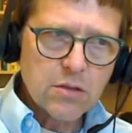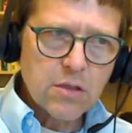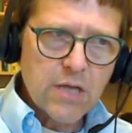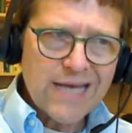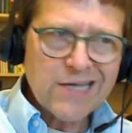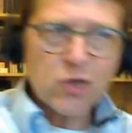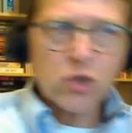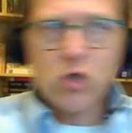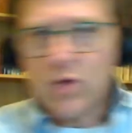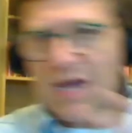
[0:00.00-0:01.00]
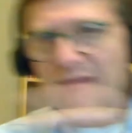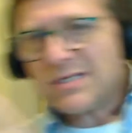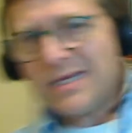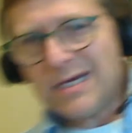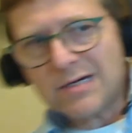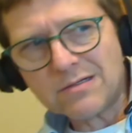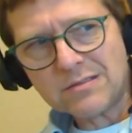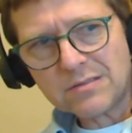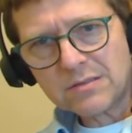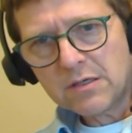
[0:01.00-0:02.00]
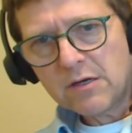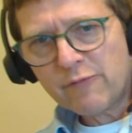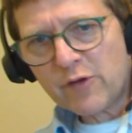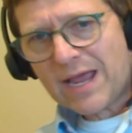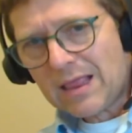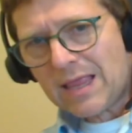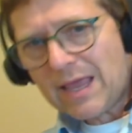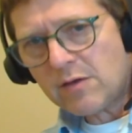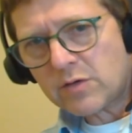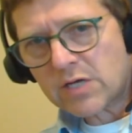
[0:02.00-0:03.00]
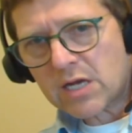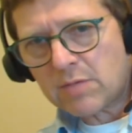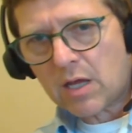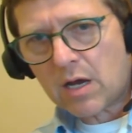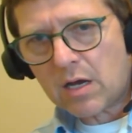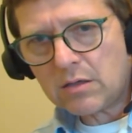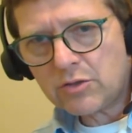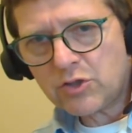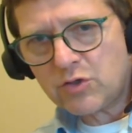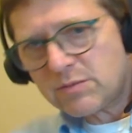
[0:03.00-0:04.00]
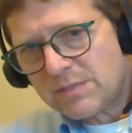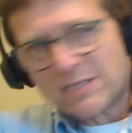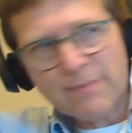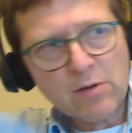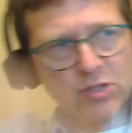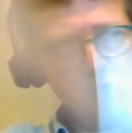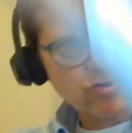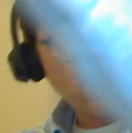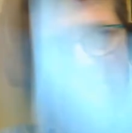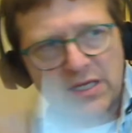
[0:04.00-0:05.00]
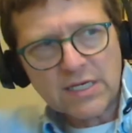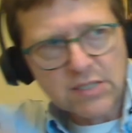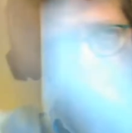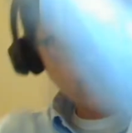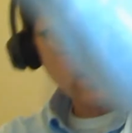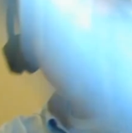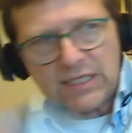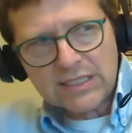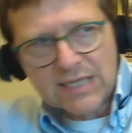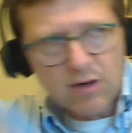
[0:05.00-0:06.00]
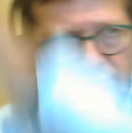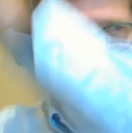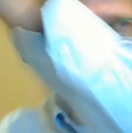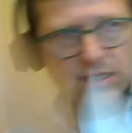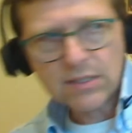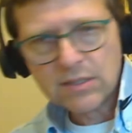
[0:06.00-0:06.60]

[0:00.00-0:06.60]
And it took 2,000 years for Galileo to come along, do some experiments dropping things off the Leaning Tower of Pisa,